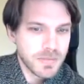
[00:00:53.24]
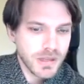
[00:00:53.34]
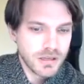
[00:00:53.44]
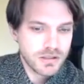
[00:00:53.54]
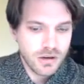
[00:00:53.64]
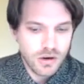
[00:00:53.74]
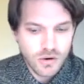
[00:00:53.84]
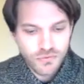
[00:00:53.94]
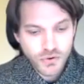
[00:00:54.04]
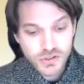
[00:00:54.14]
So
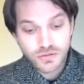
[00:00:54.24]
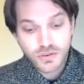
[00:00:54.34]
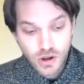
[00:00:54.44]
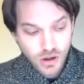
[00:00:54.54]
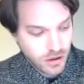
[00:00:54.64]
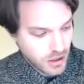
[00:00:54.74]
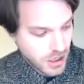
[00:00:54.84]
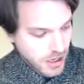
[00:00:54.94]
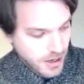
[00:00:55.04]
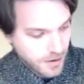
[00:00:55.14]
first of all,
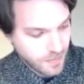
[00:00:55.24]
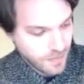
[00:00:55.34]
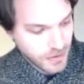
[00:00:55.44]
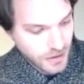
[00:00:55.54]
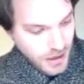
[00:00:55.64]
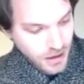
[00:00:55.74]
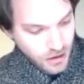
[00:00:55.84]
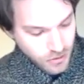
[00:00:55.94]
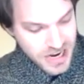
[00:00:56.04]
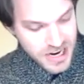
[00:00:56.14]

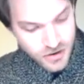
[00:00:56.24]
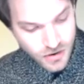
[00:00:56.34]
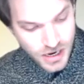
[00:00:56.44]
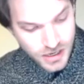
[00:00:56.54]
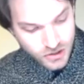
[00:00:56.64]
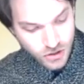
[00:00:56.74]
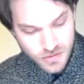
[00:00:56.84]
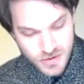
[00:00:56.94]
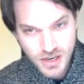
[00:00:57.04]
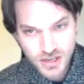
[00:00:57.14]
I'll reiterate
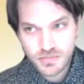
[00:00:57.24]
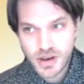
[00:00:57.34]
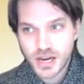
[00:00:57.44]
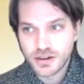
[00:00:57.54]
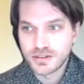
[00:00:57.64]
documentation matters.